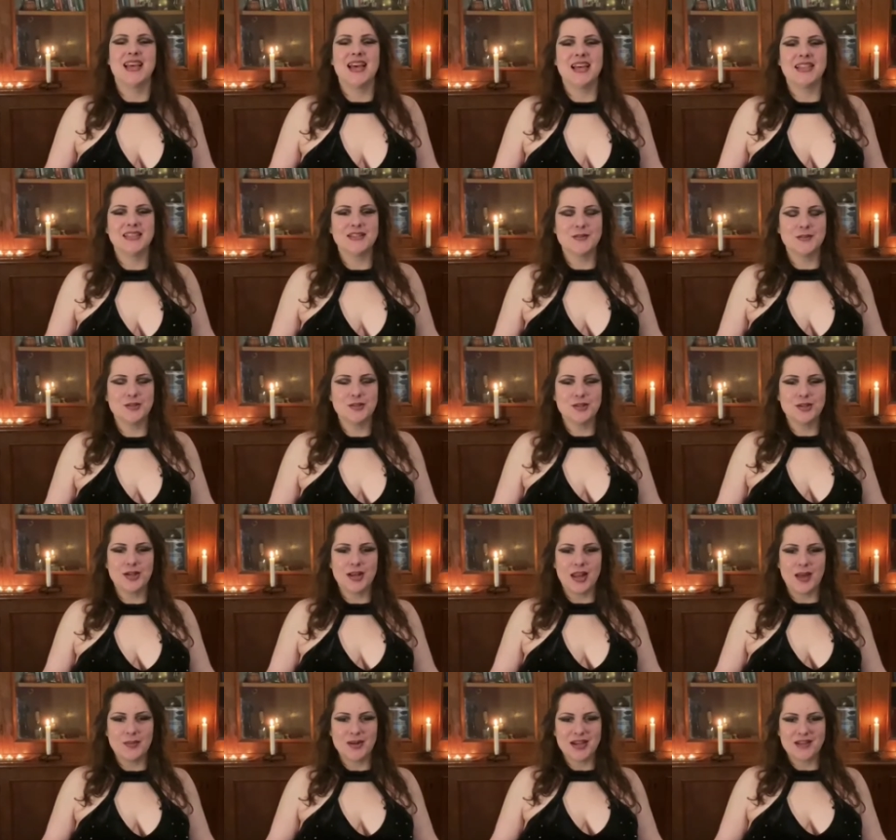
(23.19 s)
at
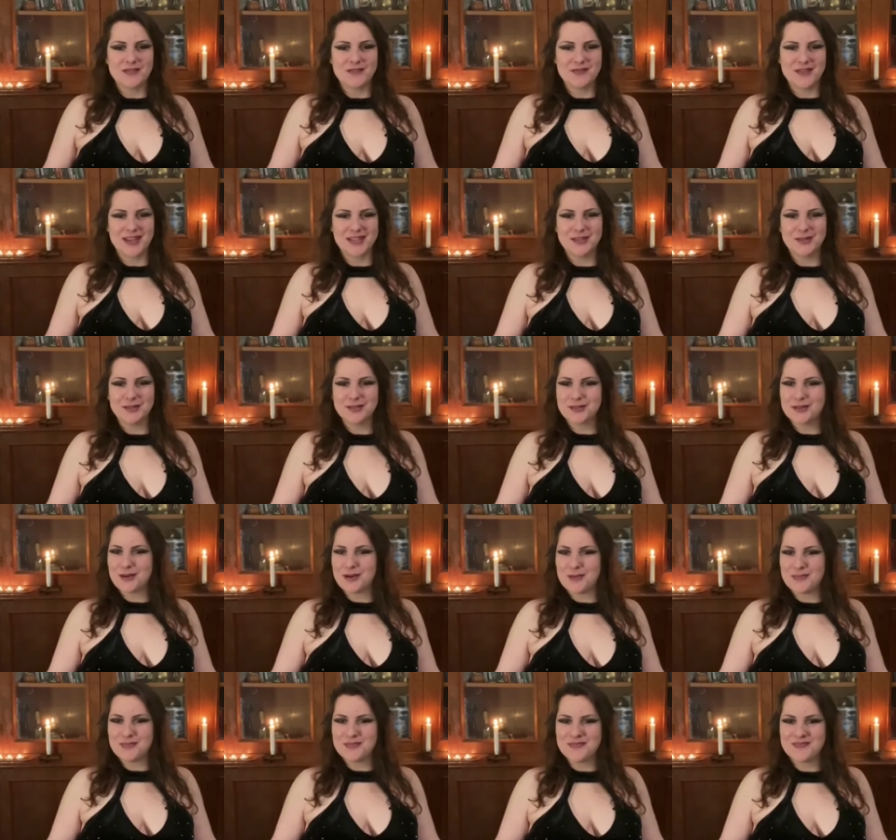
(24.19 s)

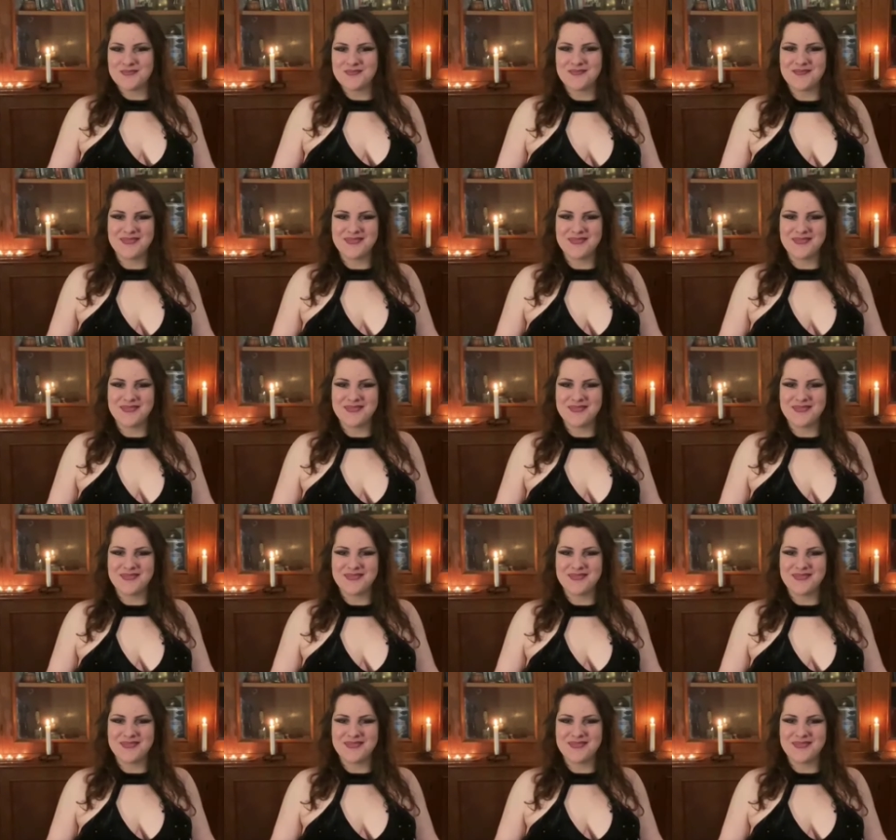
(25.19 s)
coachingclubcafe.com.